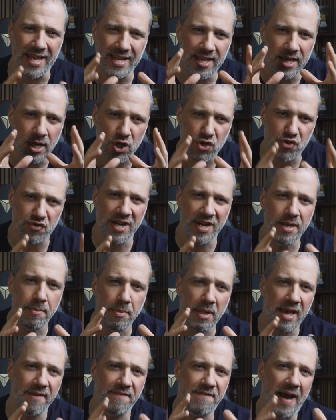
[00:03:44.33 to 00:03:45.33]
yet
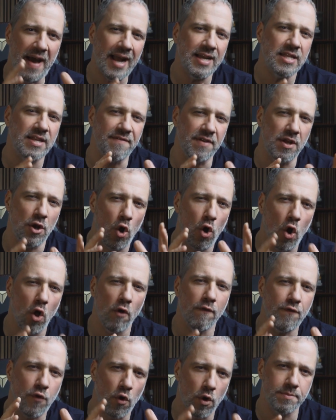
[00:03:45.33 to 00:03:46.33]
incredibly effective in
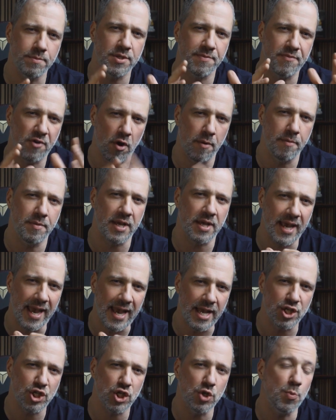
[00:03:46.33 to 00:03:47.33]
all forms of
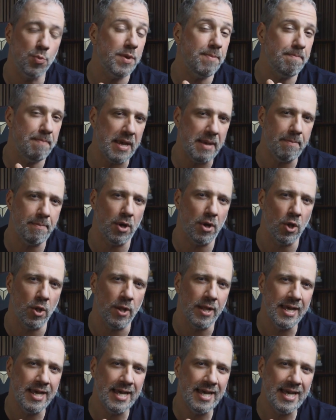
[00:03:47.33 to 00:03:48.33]
communication with
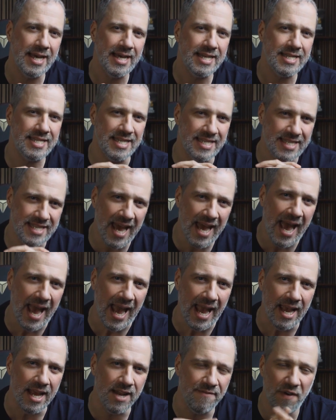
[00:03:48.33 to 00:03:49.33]
people
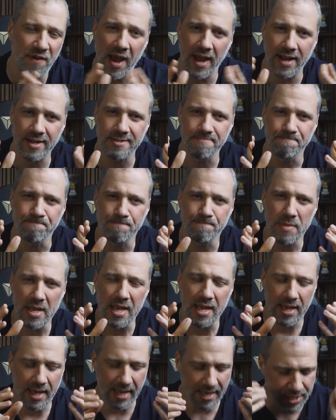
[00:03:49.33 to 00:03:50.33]
today. In fact,
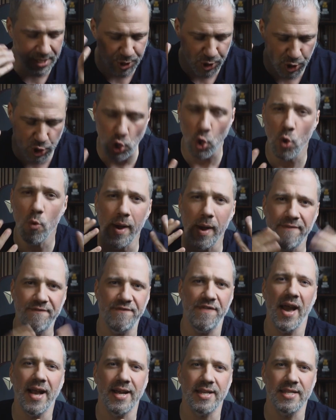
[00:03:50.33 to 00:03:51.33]
it's so
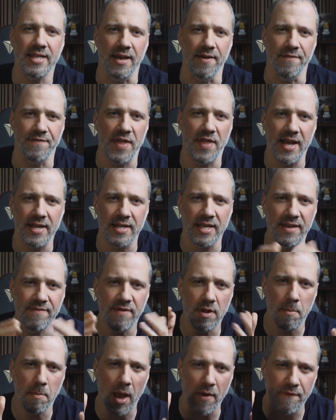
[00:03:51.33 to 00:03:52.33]
effective that
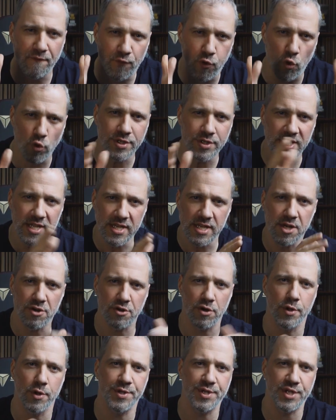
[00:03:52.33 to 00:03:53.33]
even my 14
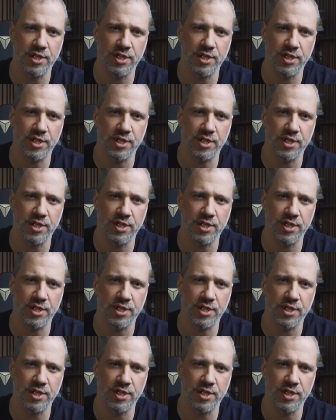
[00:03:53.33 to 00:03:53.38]
year old